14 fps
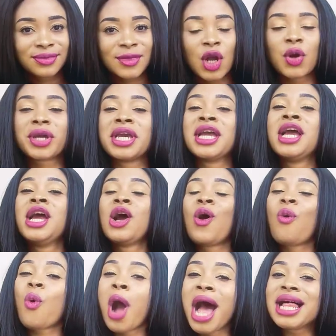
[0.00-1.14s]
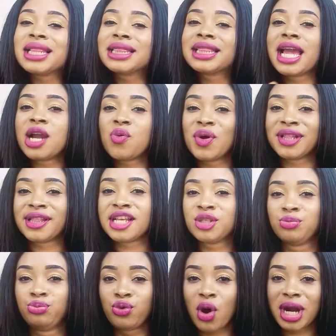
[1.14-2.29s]
Okay, one thing with these
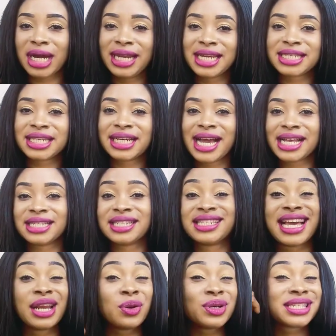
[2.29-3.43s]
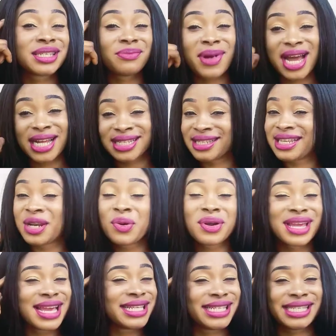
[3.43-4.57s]
broke and lazy guys is they are not smart. They don't
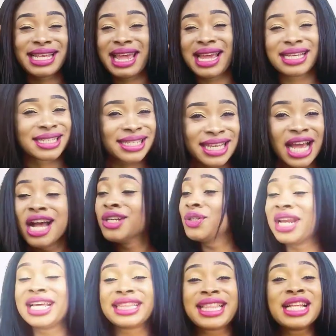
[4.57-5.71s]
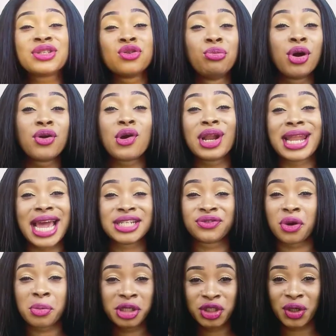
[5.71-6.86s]
get sense. So they tend to borrow lies
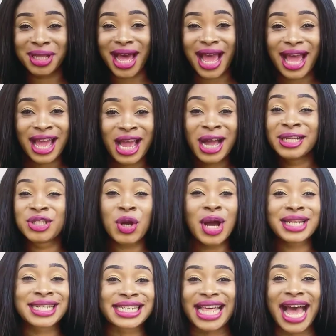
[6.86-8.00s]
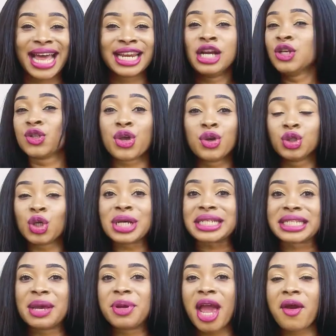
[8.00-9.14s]
from each other. Do you understand? So you just
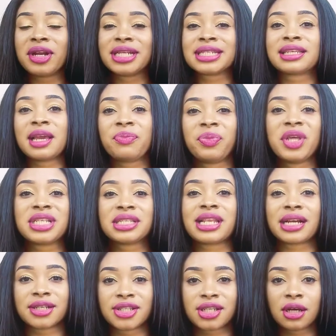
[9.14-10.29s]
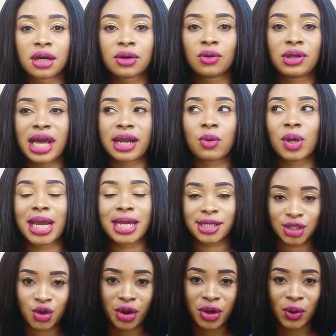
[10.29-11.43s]
keep hearing the same things. It's like a circle, like what the heck is
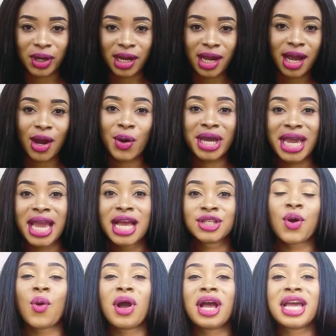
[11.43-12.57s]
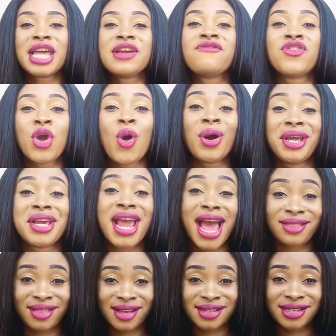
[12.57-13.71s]
going on? Okay, so if you hear
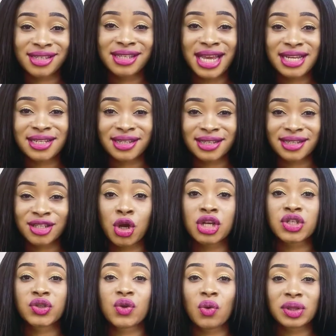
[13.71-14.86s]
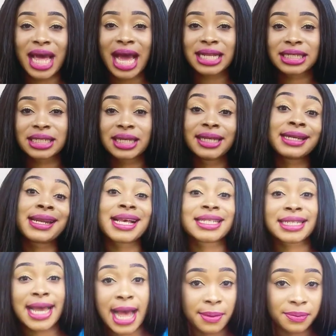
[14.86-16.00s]
this, ladies, just know that
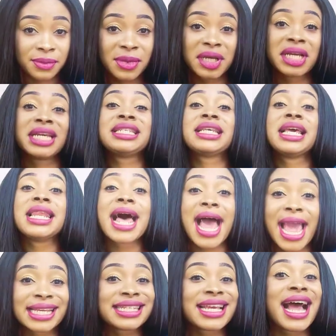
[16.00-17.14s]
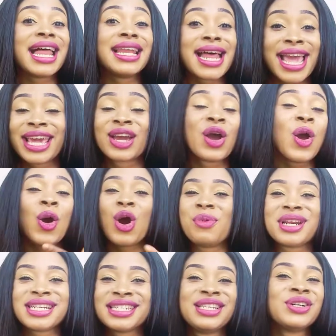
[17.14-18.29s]
Naska is a lie. They are lying. Or better
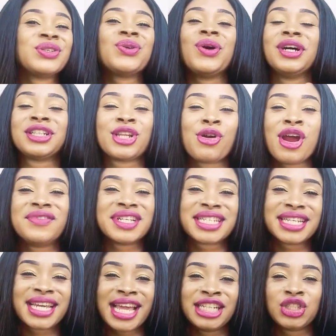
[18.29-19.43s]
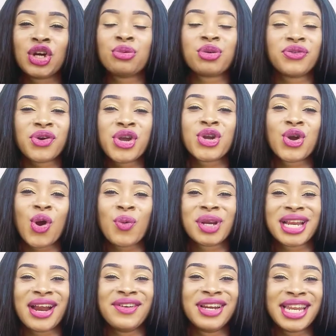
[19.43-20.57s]
still, do a thorough investigation before you go with
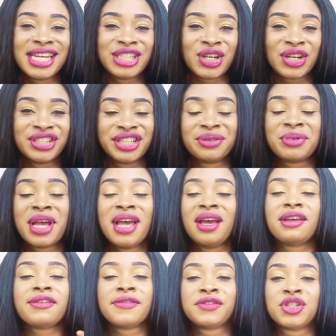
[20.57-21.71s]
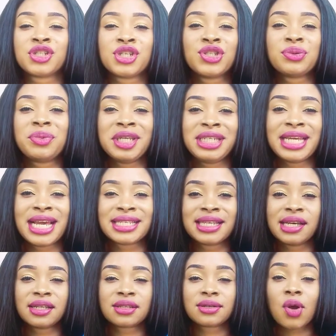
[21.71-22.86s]
that relationship. If you choose it to be
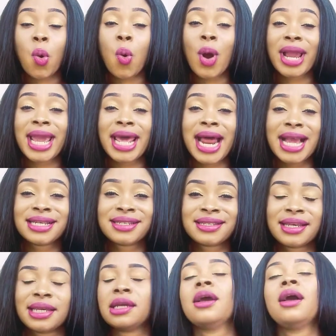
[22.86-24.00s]
DSS, what can I say?